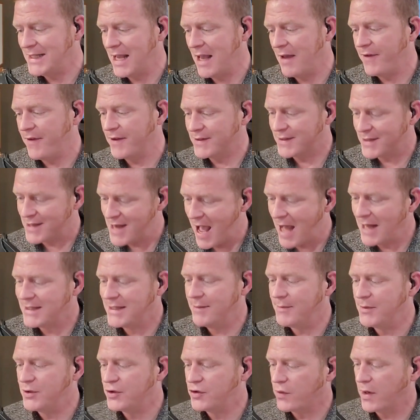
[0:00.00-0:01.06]
ATF has
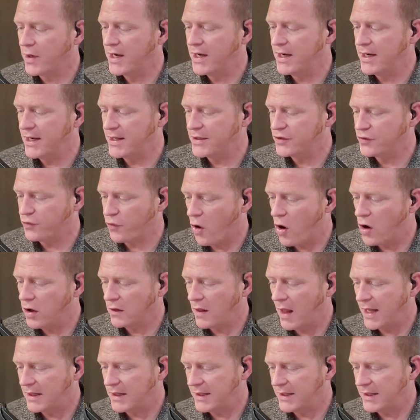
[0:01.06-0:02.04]
not demonstrated a strong